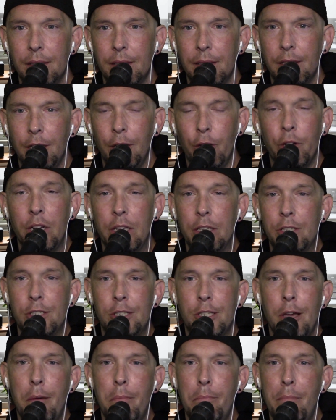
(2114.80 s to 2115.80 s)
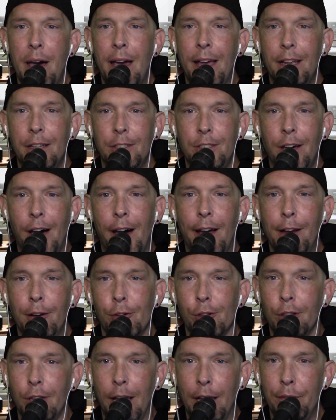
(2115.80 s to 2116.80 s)
You're going to sum my entire
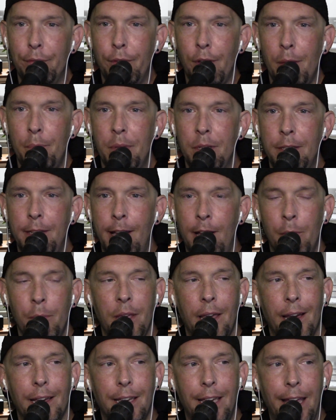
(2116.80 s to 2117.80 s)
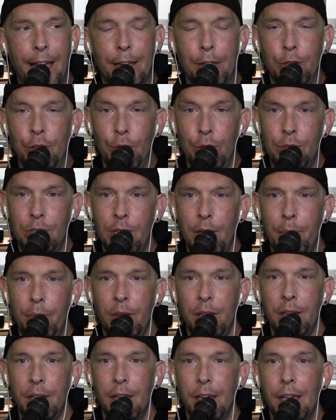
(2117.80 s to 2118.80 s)
life up and tell me I can't do
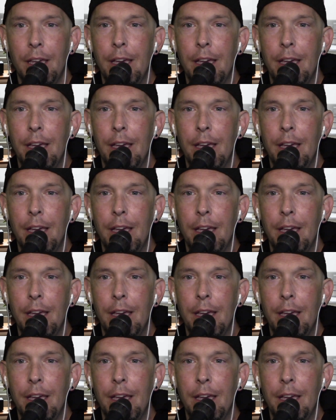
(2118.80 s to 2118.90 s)
something